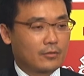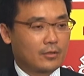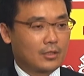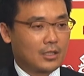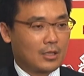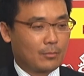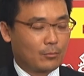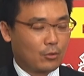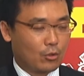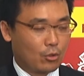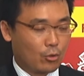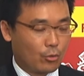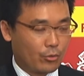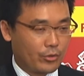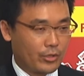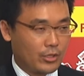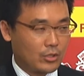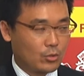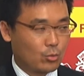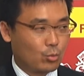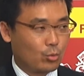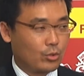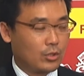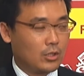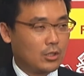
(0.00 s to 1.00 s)
of the number of
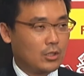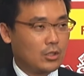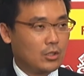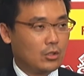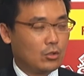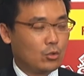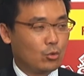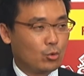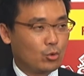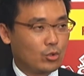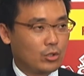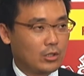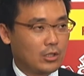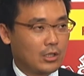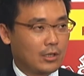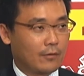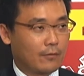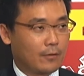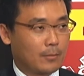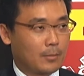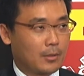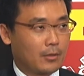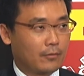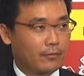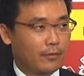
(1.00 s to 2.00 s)
holdings, we usually have
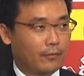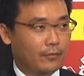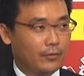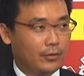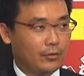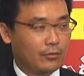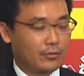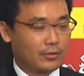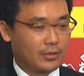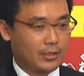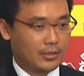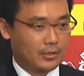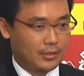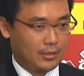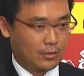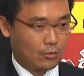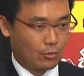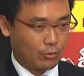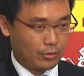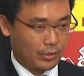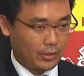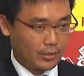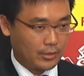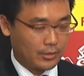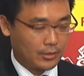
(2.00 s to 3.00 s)
about 50 to 60
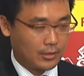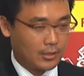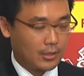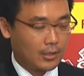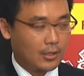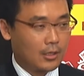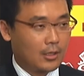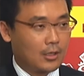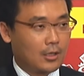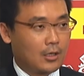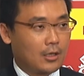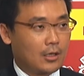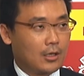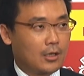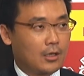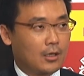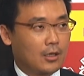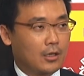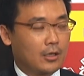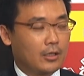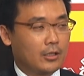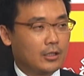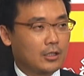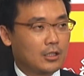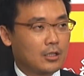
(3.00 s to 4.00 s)
holdings.
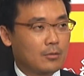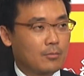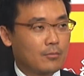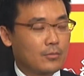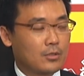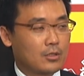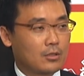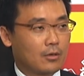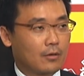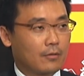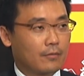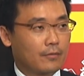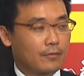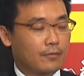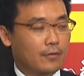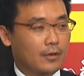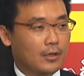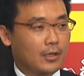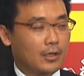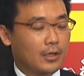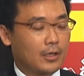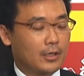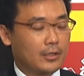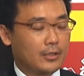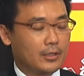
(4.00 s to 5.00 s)
In terms of
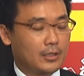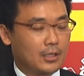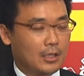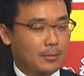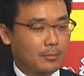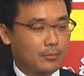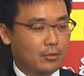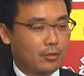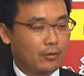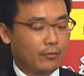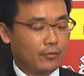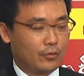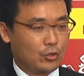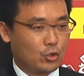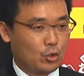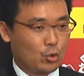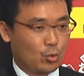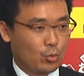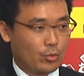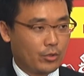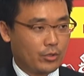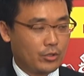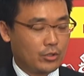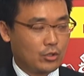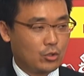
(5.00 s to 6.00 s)
the number of
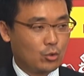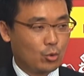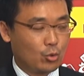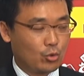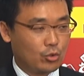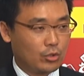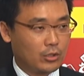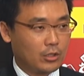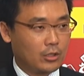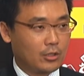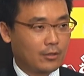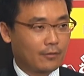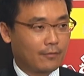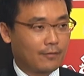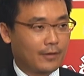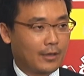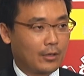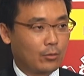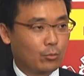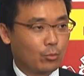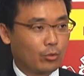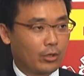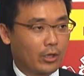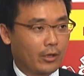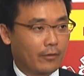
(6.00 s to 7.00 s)
issuers, usually the
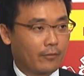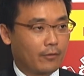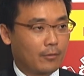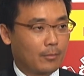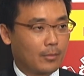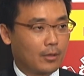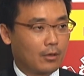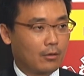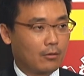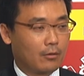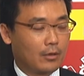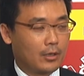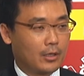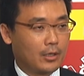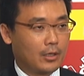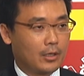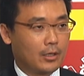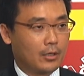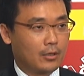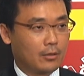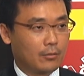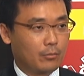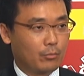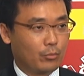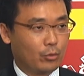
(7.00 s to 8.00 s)
fund will have
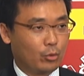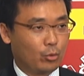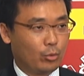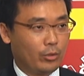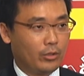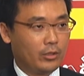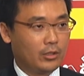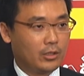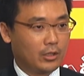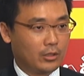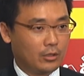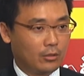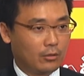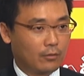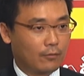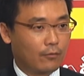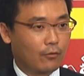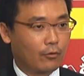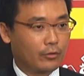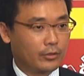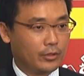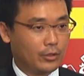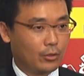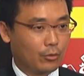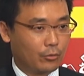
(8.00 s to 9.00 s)
about between 30 to
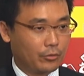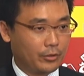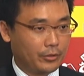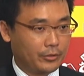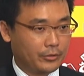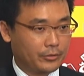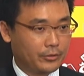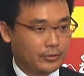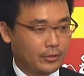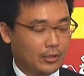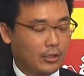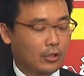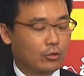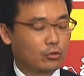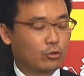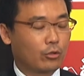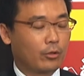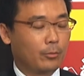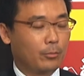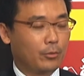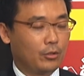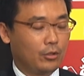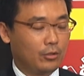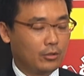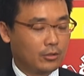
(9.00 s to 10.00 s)
40
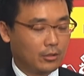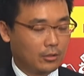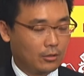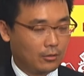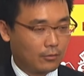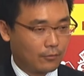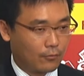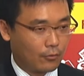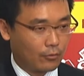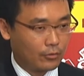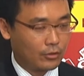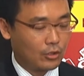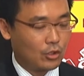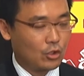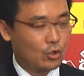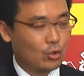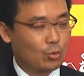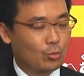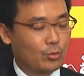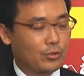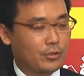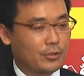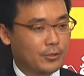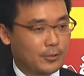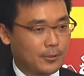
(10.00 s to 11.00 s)

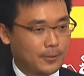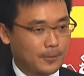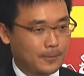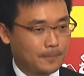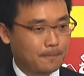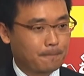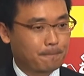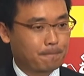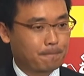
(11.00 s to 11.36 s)
issuers.